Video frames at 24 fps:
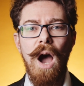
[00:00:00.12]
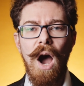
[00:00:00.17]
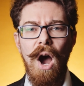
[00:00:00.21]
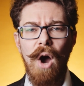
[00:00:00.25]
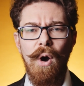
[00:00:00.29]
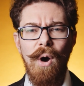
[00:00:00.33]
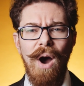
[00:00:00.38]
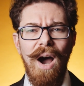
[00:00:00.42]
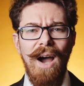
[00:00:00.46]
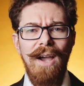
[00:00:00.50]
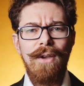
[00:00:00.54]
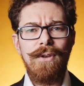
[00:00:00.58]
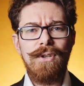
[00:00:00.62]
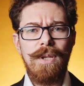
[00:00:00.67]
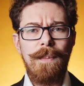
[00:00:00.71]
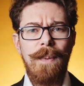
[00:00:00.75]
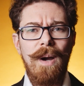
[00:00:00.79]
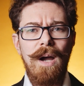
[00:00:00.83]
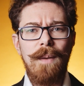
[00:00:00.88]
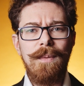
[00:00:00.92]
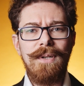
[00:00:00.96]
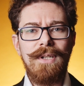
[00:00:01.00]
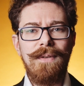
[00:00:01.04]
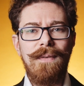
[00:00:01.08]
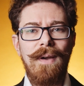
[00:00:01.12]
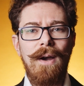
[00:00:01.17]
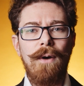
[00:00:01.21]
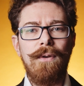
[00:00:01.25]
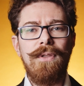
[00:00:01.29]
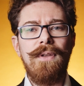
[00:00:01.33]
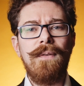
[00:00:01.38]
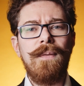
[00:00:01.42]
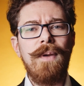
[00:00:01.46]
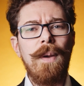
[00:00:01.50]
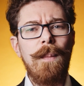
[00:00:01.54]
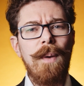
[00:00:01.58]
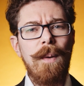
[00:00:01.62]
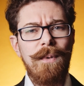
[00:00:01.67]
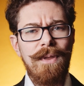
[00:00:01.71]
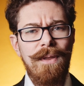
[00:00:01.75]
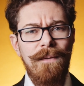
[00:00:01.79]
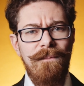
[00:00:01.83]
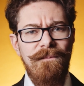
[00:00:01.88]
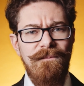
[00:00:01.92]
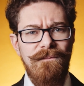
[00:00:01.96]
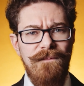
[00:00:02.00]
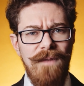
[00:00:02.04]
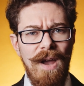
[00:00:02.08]
Ohio's Department of Health have come up with
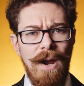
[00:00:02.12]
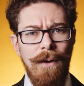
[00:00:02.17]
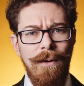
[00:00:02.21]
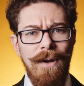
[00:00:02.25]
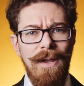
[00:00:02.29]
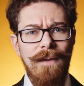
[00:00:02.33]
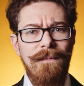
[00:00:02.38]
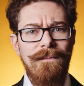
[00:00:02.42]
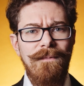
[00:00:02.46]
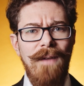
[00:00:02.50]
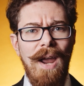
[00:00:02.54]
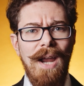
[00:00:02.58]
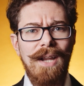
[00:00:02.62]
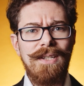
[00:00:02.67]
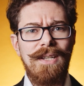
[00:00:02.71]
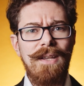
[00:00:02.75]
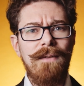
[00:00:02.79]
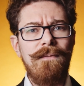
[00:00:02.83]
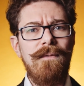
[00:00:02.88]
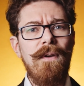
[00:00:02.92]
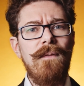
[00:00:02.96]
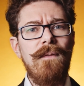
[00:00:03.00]
a very effective